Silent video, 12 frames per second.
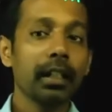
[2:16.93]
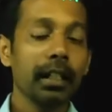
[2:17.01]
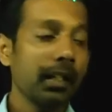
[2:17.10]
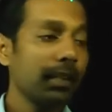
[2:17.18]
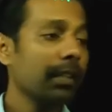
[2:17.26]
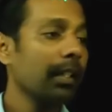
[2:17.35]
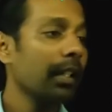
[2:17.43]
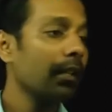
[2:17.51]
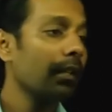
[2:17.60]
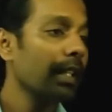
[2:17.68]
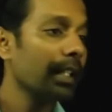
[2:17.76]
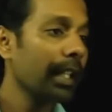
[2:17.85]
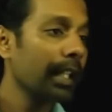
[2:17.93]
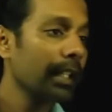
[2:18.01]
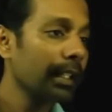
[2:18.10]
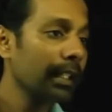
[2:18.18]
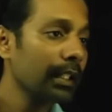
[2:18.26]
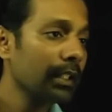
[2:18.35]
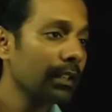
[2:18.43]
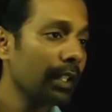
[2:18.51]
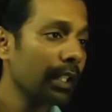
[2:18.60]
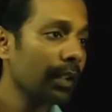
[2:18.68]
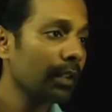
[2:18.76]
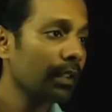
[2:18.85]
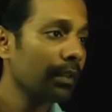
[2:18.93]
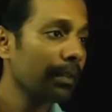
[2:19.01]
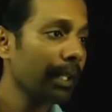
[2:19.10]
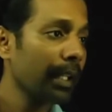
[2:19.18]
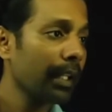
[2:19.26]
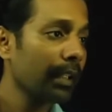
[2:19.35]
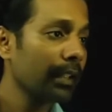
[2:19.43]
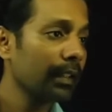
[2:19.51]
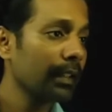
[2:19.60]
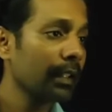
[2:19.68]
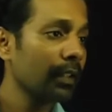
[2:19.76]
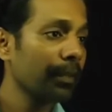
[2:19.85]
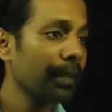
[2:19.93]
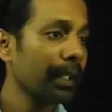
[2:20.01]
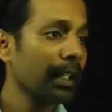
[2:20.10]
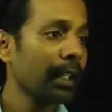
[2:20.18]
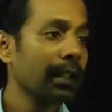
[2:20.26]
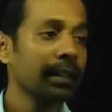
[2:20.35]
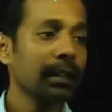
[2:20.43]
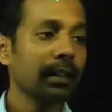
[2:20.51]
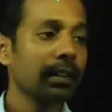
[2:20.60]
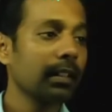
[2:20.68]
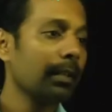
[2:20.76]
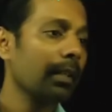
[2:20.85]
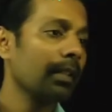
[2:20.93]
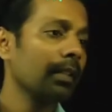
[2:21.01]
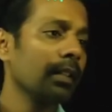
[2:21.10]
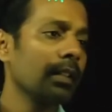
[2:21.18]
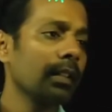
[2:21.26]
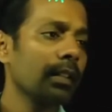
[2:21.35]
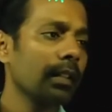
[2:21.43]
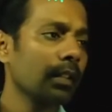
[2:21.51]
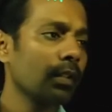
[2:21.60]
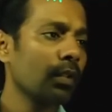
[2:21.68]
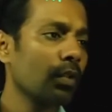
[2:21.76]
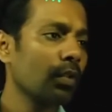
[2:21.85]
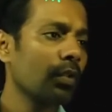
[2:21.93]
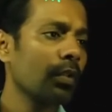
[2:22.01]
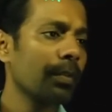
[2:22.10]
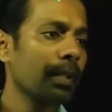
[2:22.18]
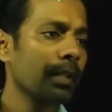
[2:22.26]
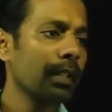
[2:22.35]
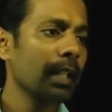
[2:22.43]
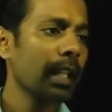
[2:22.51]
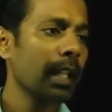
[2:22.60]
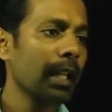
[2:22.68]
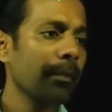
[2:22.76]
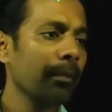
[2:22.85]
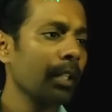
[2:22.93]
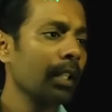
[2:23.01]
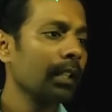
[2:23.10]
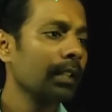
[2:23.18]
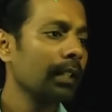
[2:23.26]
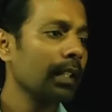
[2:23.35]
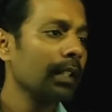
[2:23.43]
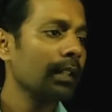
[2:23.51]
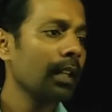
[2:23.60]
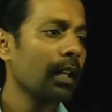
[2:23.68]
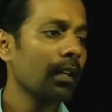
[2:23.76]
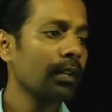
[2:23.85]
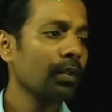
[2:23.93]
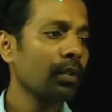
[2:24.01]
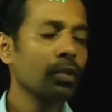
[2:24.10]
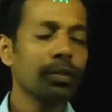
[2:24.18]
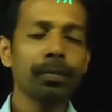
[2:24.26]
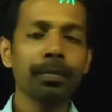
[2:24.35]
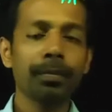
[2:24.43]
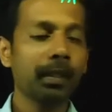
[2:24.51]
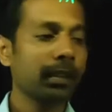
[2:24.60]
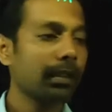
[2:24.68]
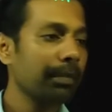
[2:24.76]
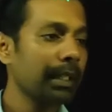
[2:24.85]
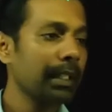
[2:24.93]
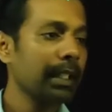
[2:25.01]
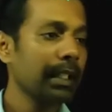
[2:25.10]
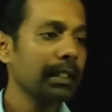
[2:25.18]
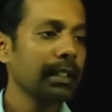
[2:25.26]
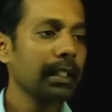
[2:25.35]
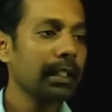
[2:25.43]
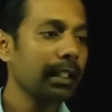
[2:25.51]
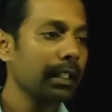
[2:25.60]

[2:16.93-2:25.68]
Instead, we take each values as a pair, this set of pair like this. That means this is a scores of a person A. These are scores of person B, like that.